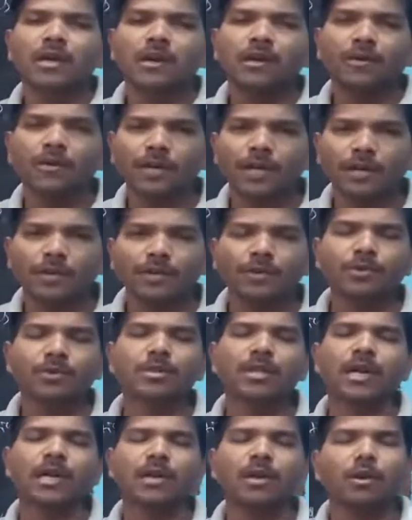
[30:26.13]
Okay, due to
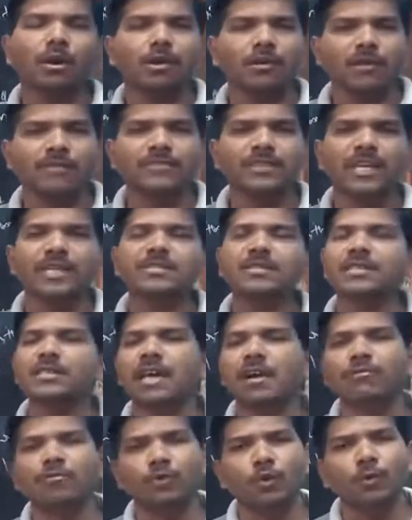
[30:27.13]
that, lot of changes
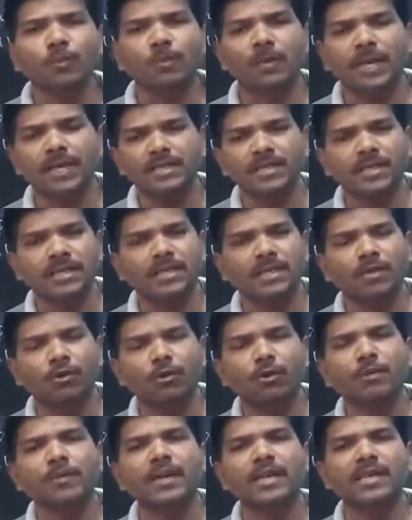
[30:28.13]
have took place in the
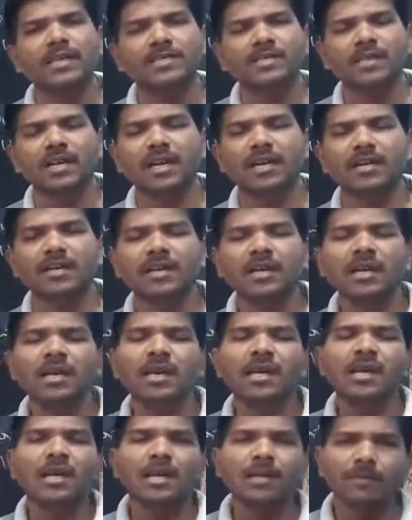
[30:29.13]
globalization and
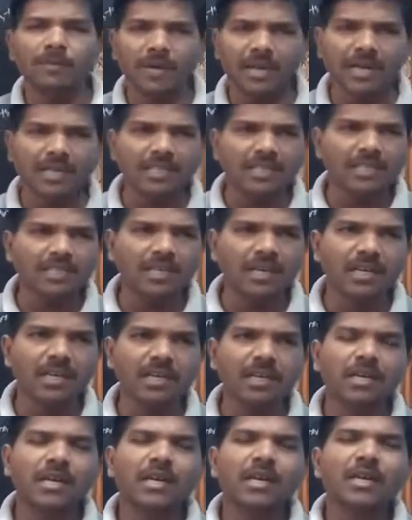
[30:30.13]

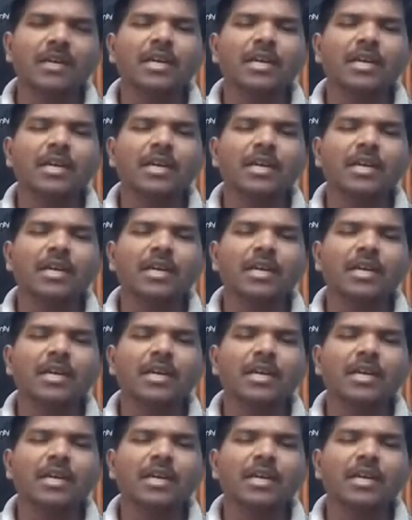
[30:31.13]
liberalization.